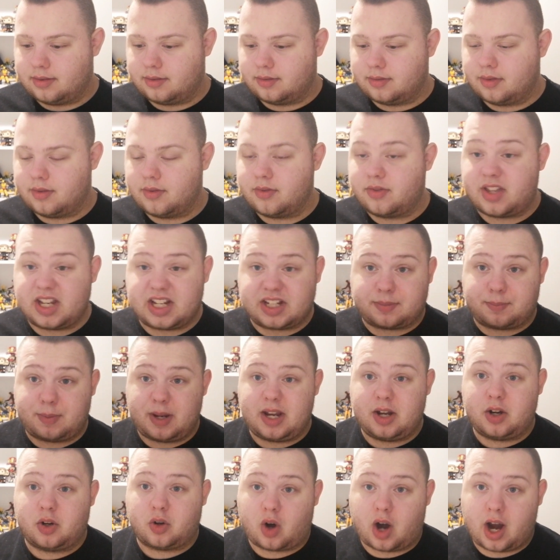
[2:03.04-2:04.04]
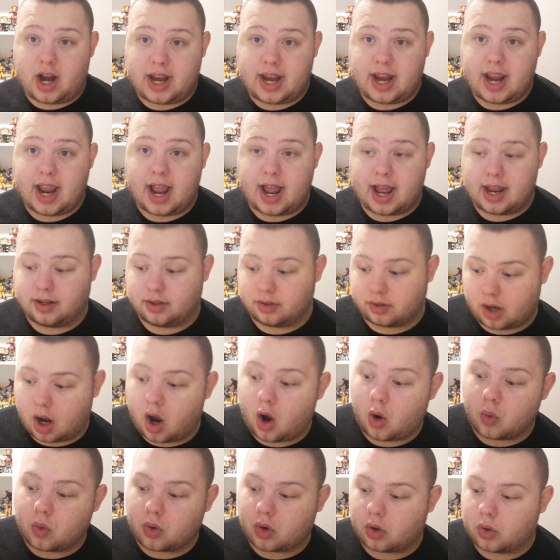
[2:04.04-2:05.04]
This being great and
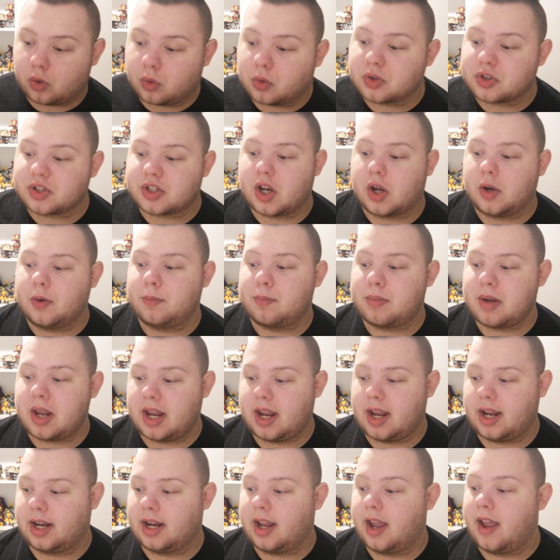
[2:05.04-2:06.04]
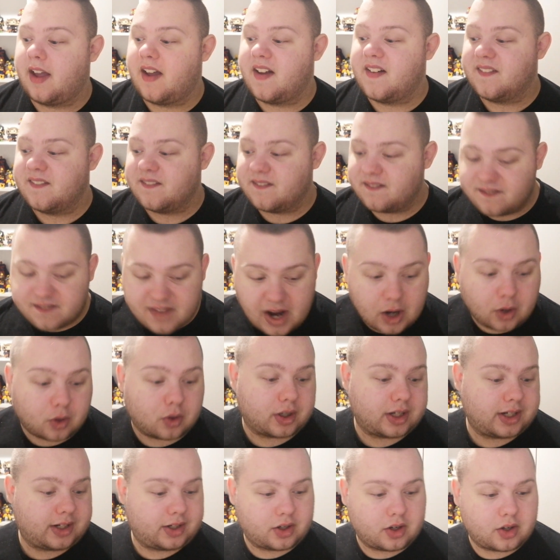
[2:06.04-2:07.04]
Hulk also being
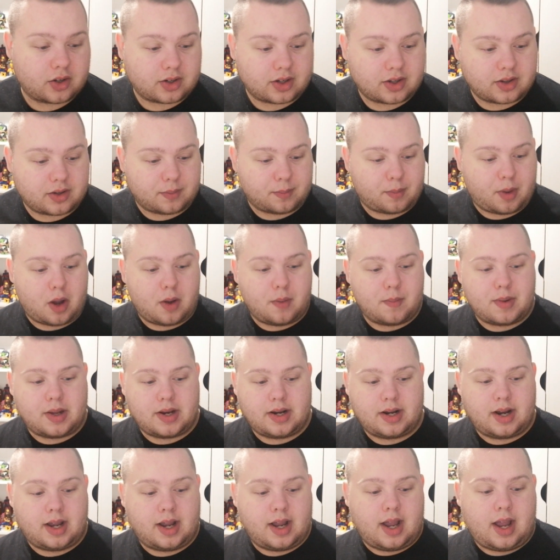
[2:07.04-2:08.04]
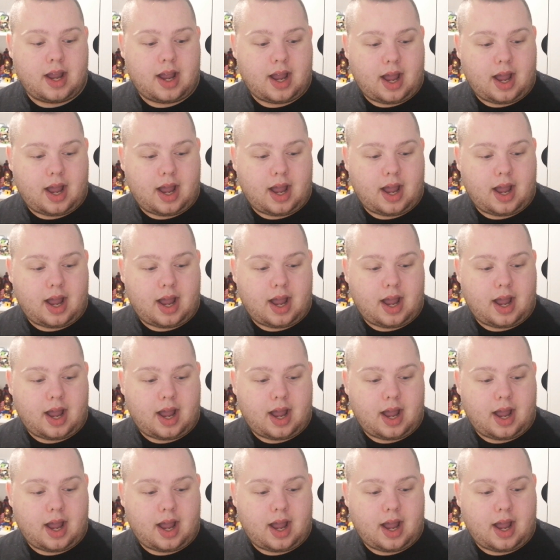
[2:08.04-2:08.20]
very good at the moment.